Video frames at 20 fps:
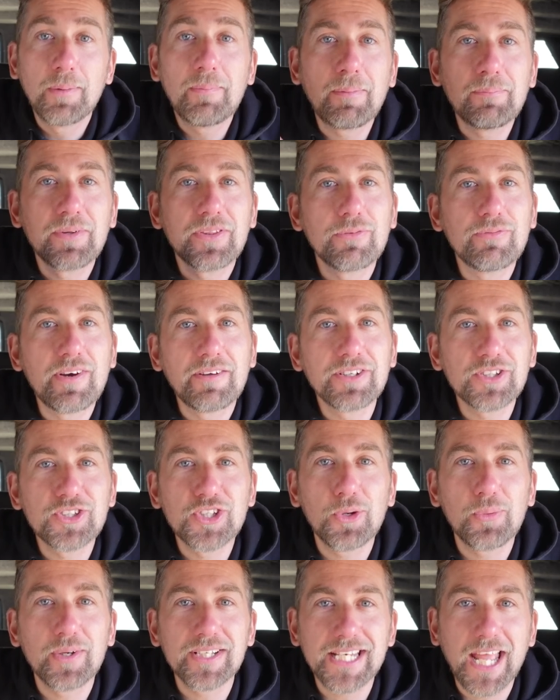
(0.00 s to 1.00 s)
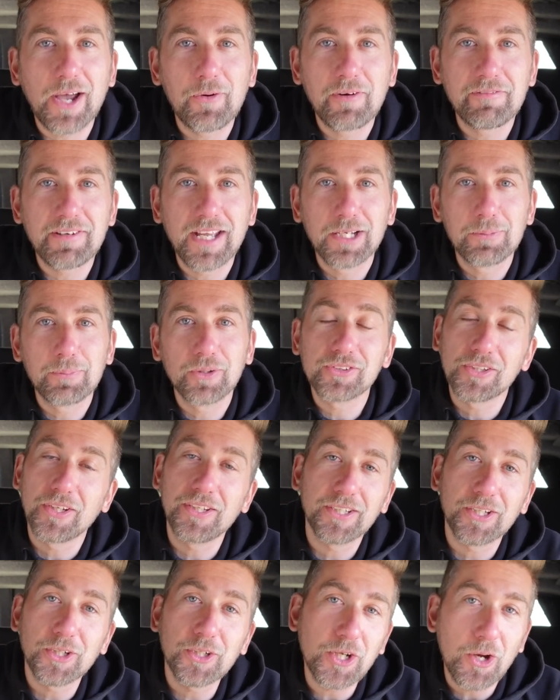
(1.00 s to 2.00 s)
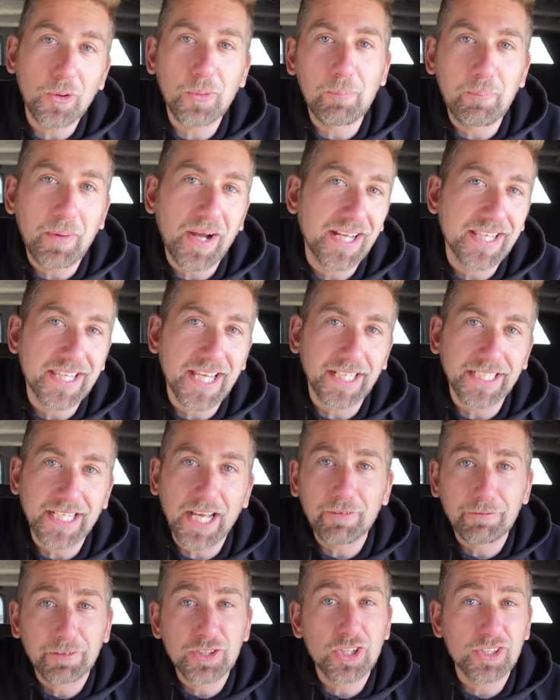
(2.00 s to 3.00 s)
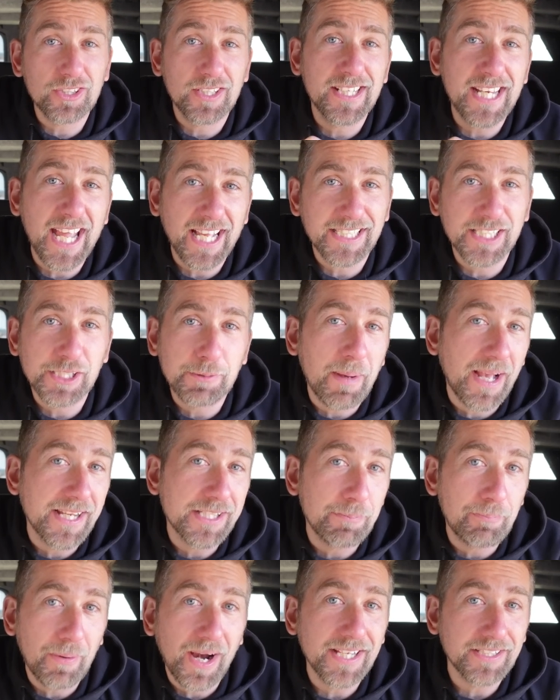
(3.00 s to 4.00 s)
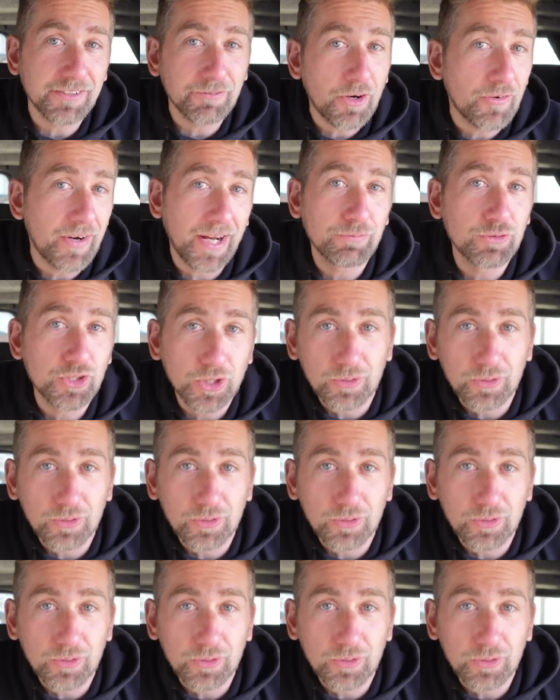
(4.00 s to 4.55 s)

Remember, the River two is now available, so you can go and buy that now for just a nice and spicy price of around